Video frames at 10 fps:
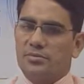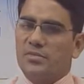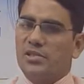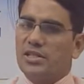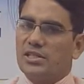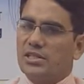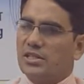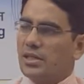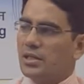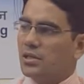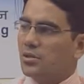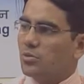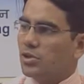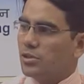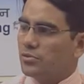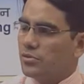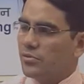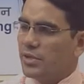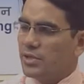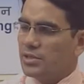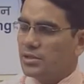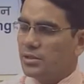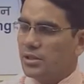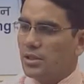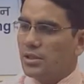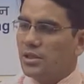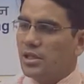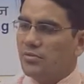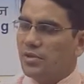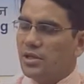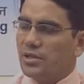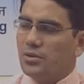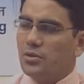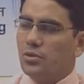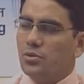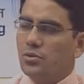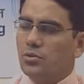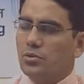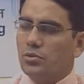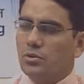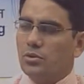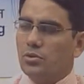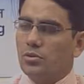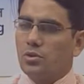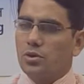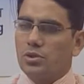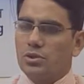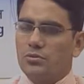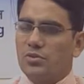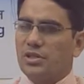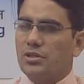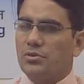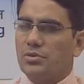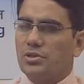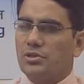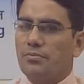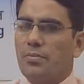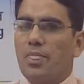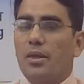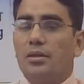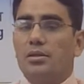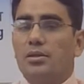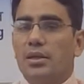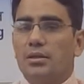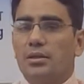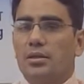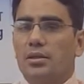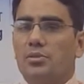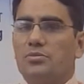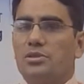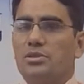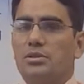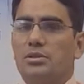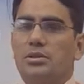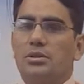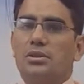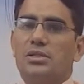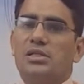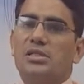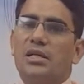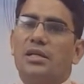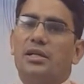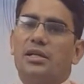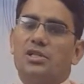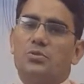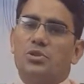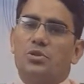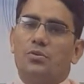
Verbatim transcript: that is the second component of overheads that we had to you know cost factory cost. Then comes selling and distribution